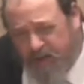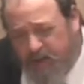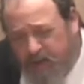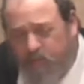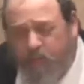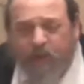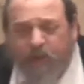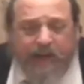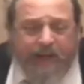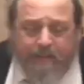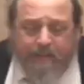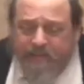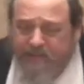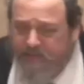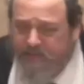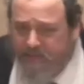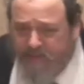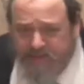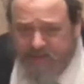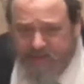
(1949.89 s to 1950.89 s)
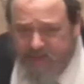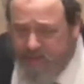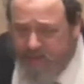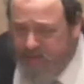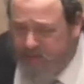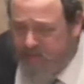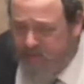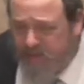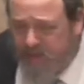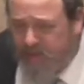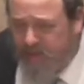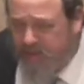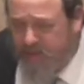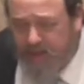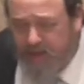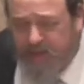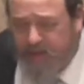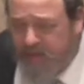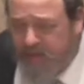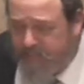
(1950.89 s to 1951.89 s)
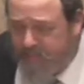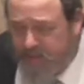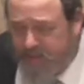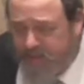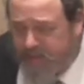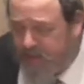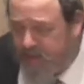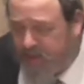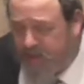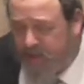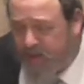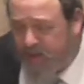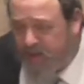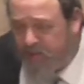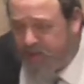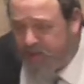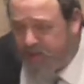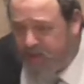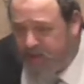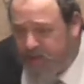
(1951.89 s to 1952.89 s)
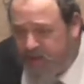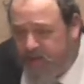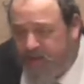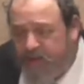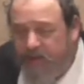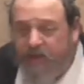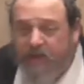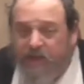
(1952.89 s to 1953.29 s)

And what happens if they see me think I'm using the large side?